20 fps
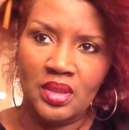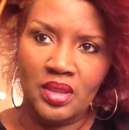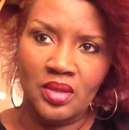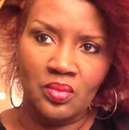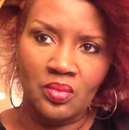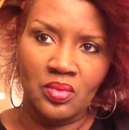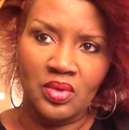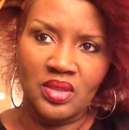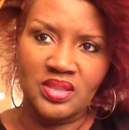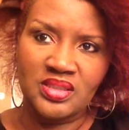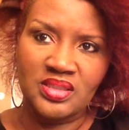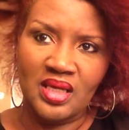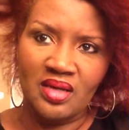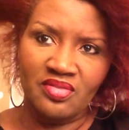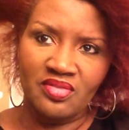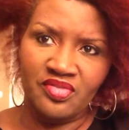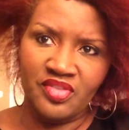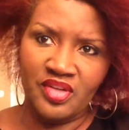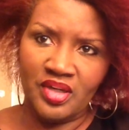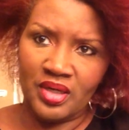and once I
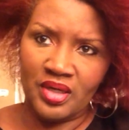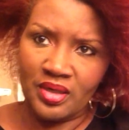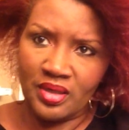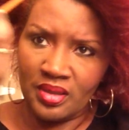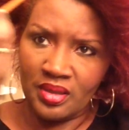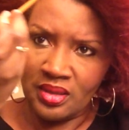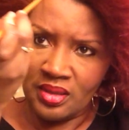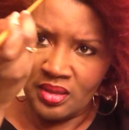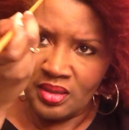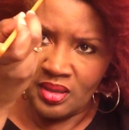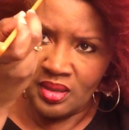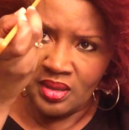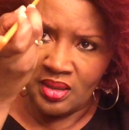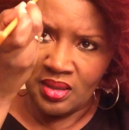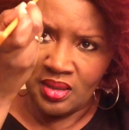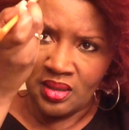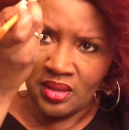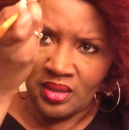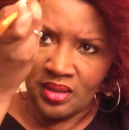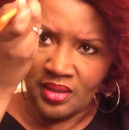figure
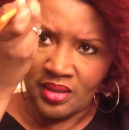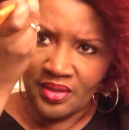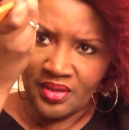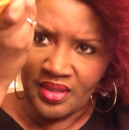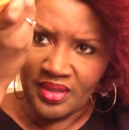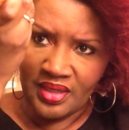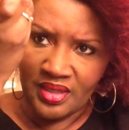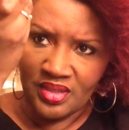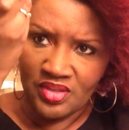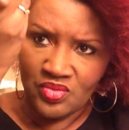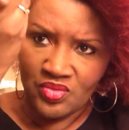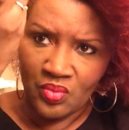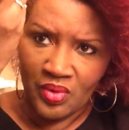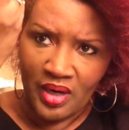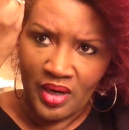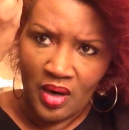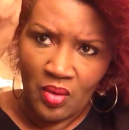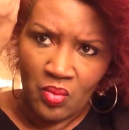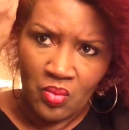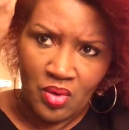that it's
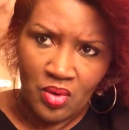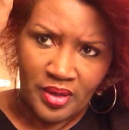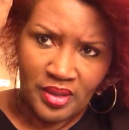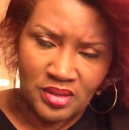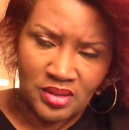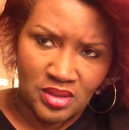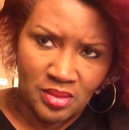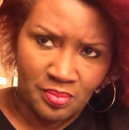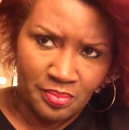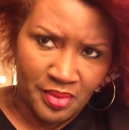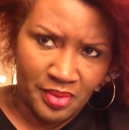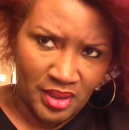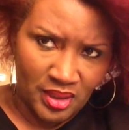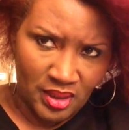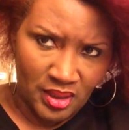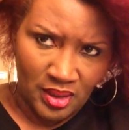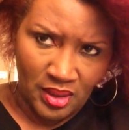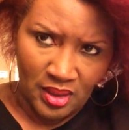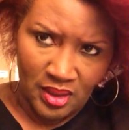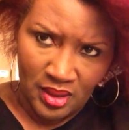where I want it to
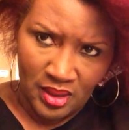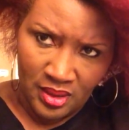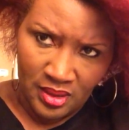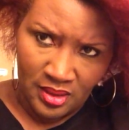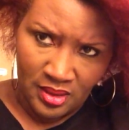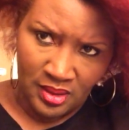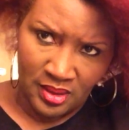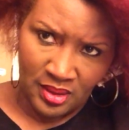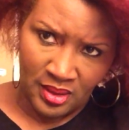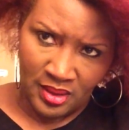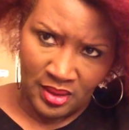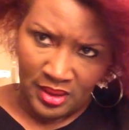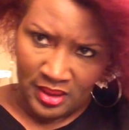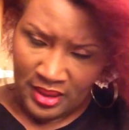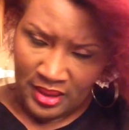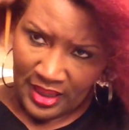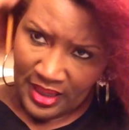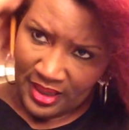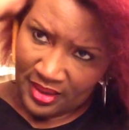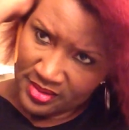be,
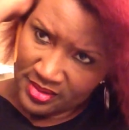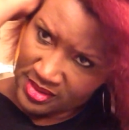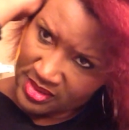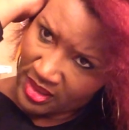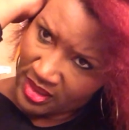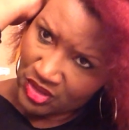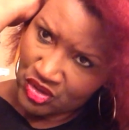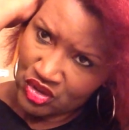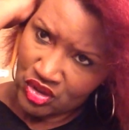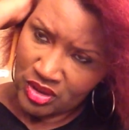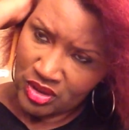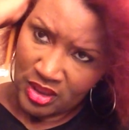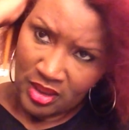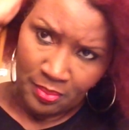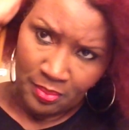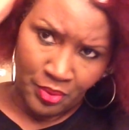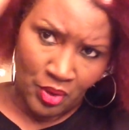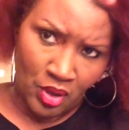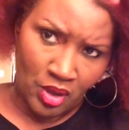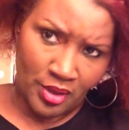I'll section
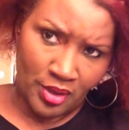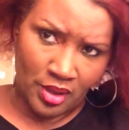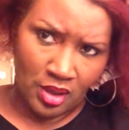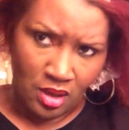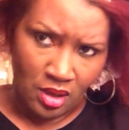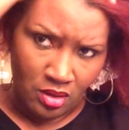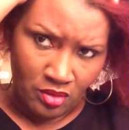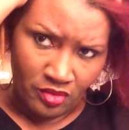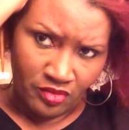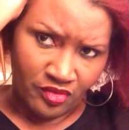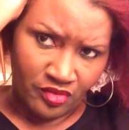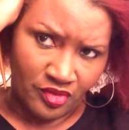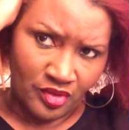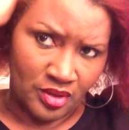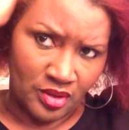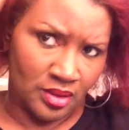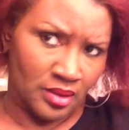that part off,